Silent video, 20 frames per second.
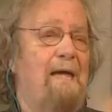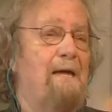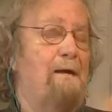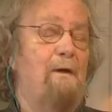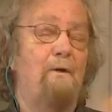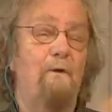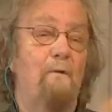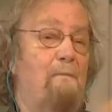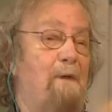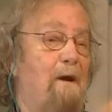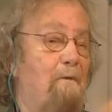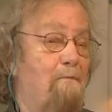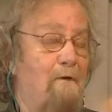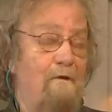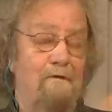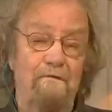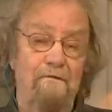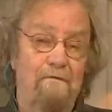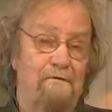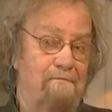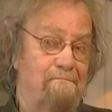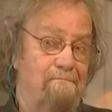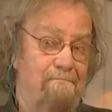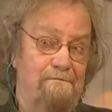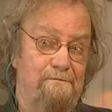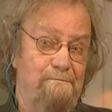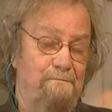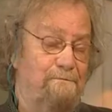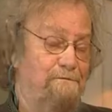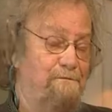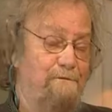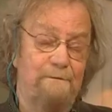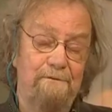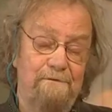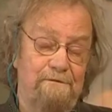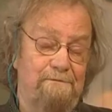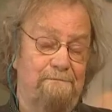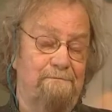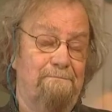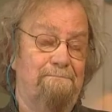You know, about 1/3 of us were
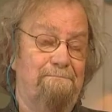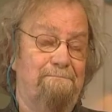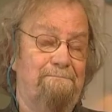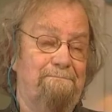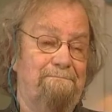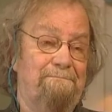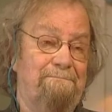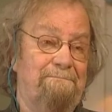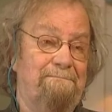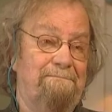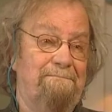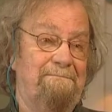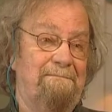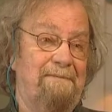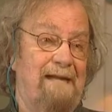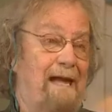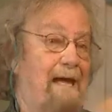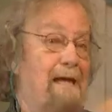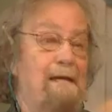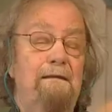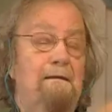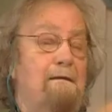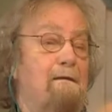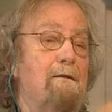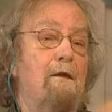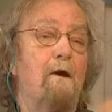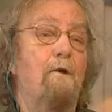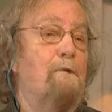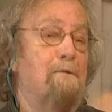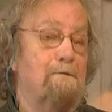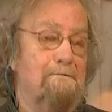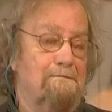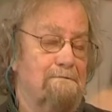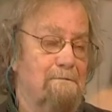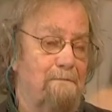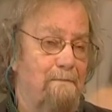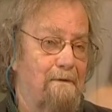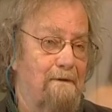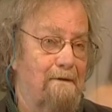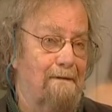Jewish. He didn't notice,
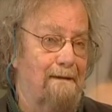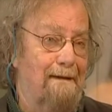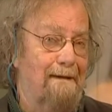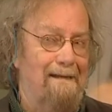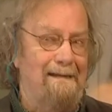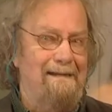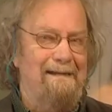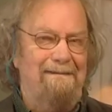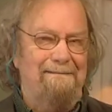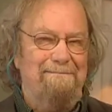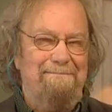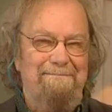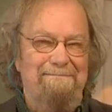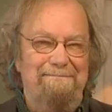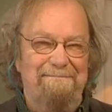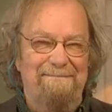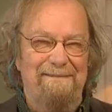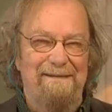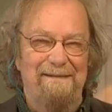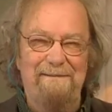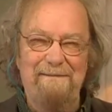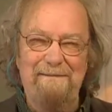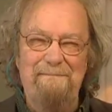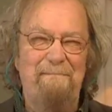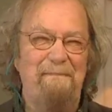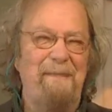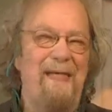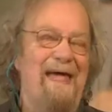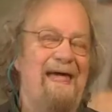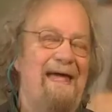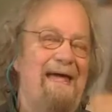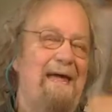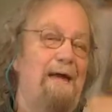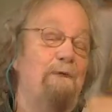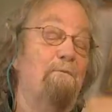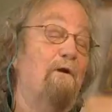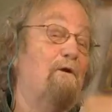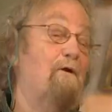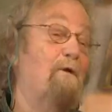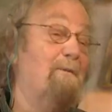apparently. You know, he
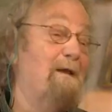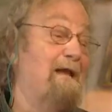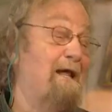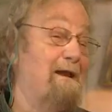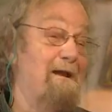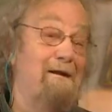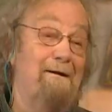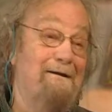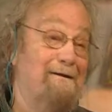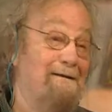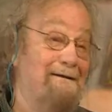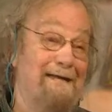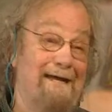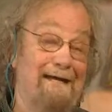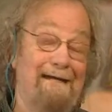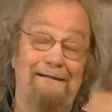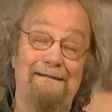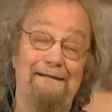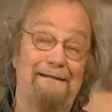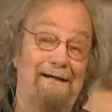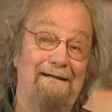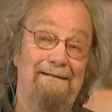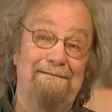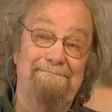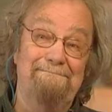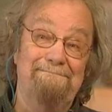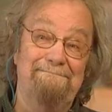went home and had a heart attack and died.